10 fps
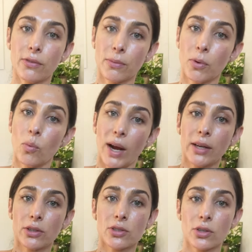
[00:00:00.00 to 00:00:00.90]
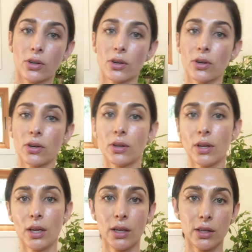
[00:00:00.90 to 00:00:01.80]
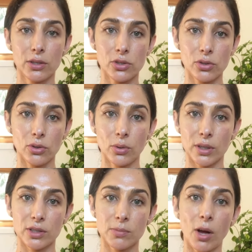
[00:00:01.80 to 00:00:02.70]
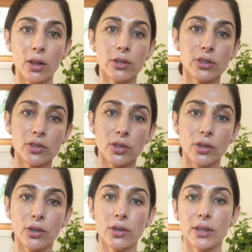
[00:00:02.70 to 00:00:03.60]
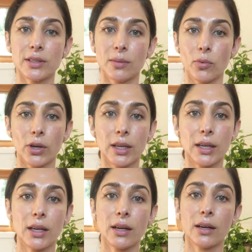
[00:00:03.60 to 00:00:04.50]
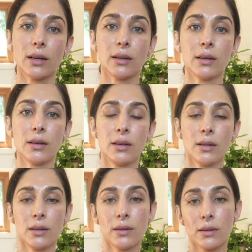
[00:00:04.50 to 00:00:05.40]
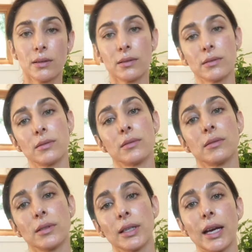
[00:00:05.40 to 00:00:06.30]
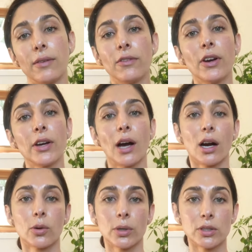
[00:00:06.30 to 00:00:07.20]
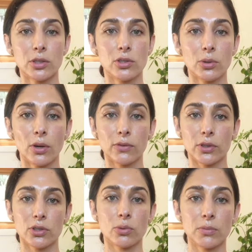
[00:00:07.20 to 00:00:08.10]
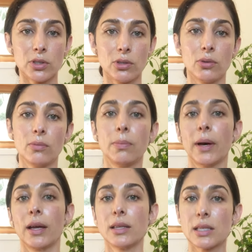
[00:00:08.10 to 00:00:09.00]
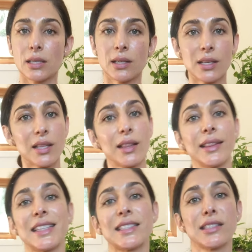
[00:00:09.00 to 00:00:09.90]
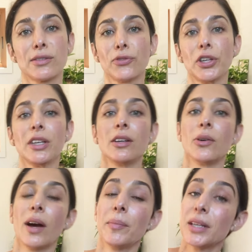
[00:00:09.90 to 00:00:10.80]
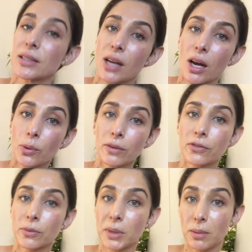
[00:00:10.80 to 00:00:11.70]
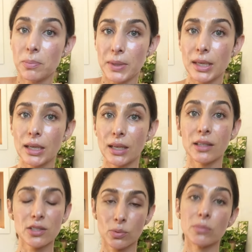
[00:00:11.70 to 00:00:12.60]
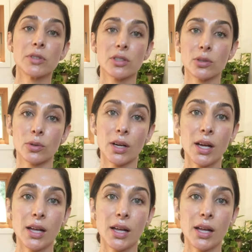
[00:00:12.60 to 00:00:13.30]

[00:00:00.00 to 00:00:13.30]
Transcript: from a wider circle to a smaller circle as I'm working here. Again, very awkward to do over a swimsuit, but this is for you. I mean, it's awkward for me to be in a swimsuit